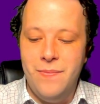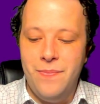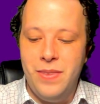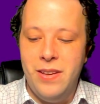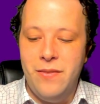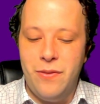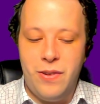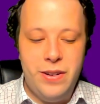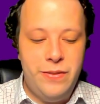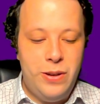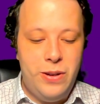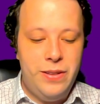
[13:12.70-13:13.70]
in front of
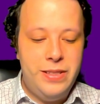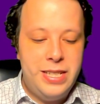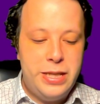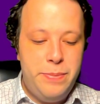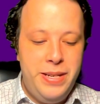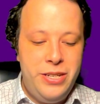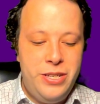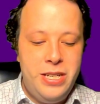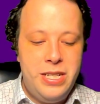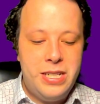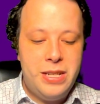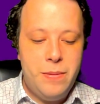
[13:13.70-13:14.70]
all these
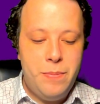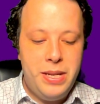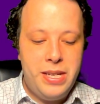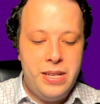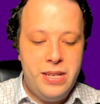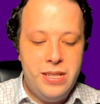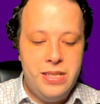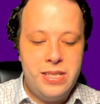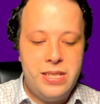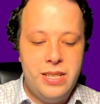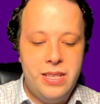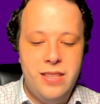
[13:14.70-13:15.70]
species because
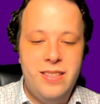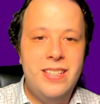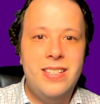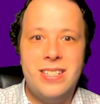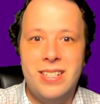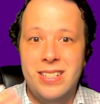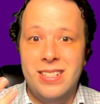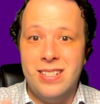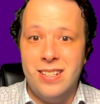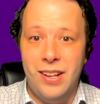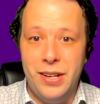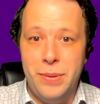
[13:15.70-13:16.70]
this is
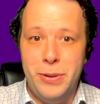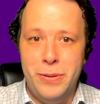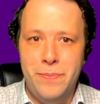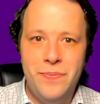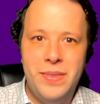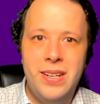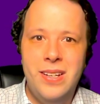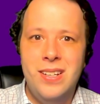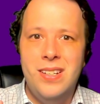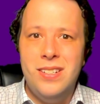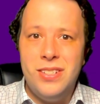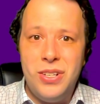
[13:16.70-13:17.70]
soluble.
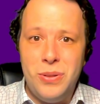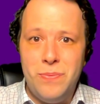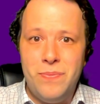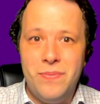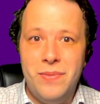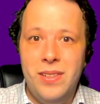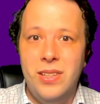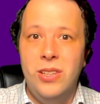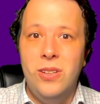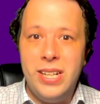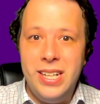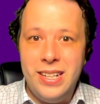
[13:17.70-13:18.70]
So
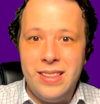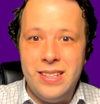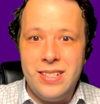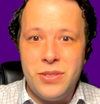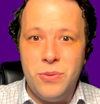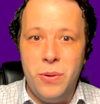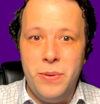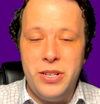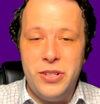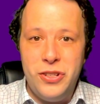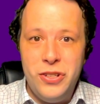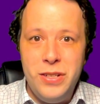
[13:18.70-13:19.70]
looking at this, what we
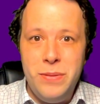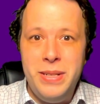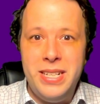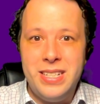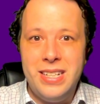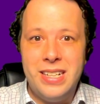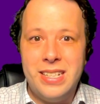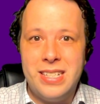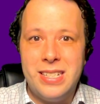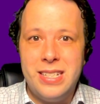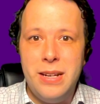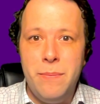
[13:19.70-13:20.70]
should be seeing is
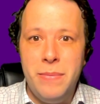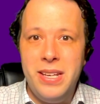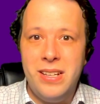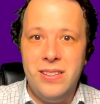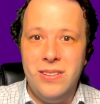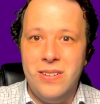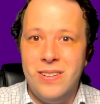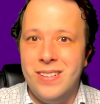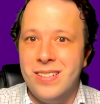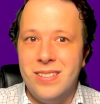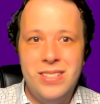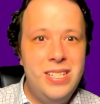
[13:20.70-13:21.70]
something
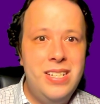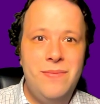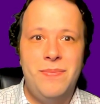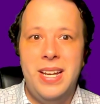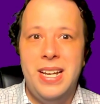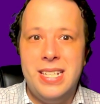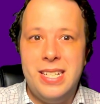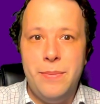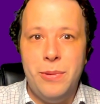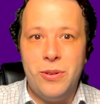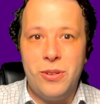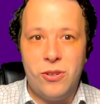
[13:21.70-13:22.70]
along a
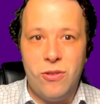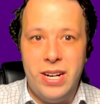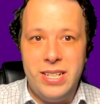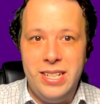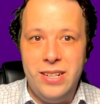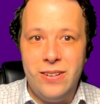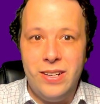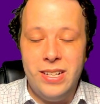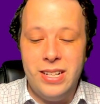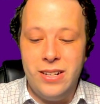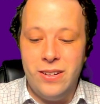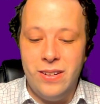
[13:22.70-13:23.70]
similar criteria
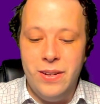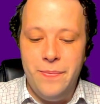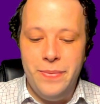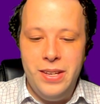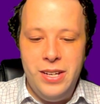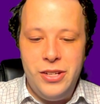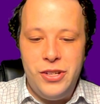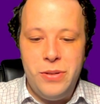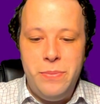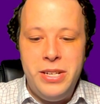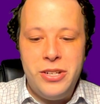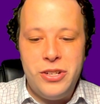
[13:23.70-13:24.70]
here. It should
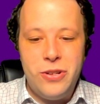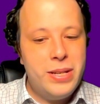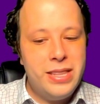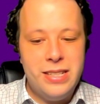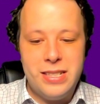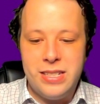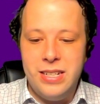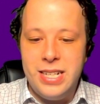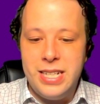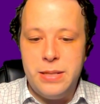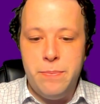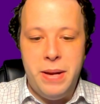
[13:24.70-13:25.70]
be showing this
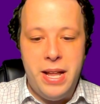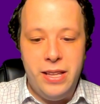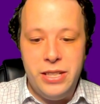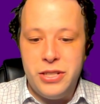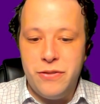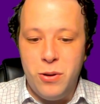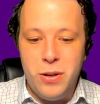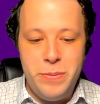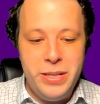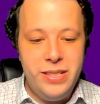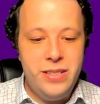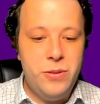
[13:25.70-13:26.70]
nice balanced
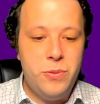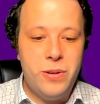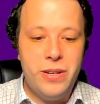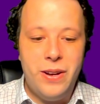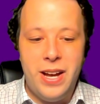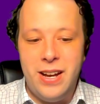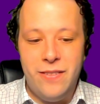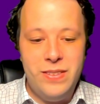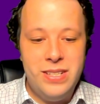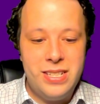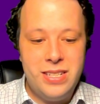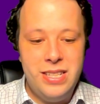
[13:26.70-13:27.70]
formula where you have
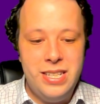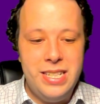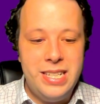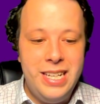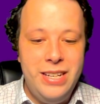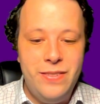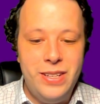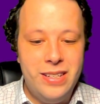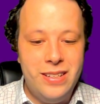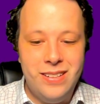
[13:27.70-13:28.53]
this these even